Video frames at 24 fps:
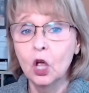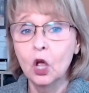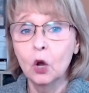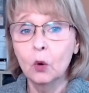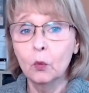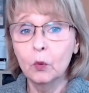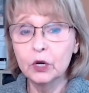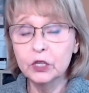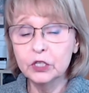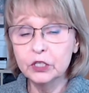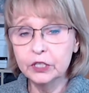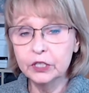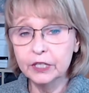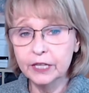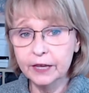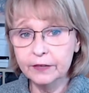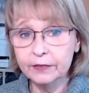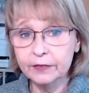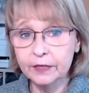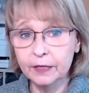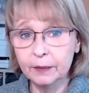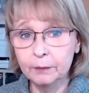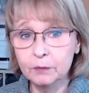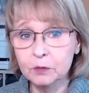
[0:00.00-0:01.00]
when you
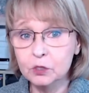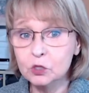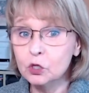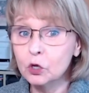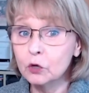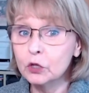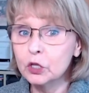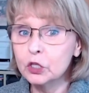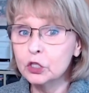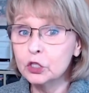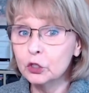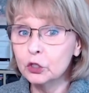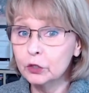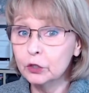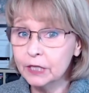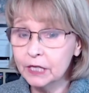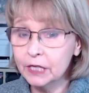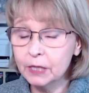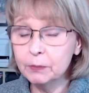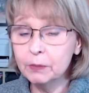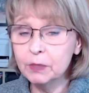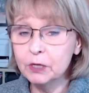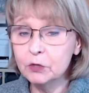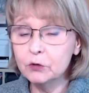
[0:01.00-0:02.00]
get them so that you're
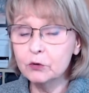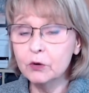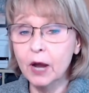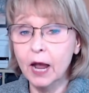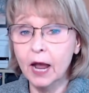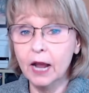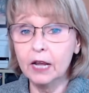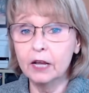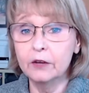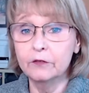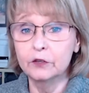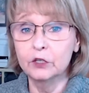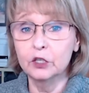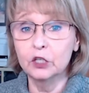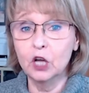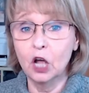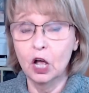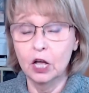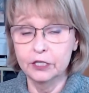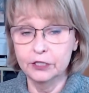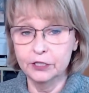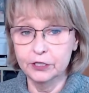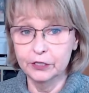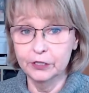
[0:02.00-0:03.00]
keeping track of your
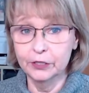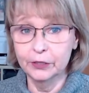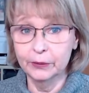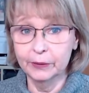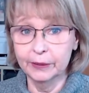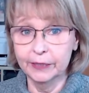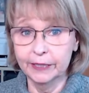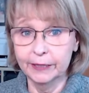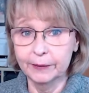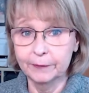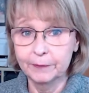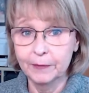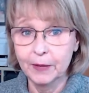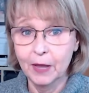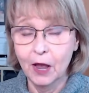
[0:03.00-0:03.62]
continuity.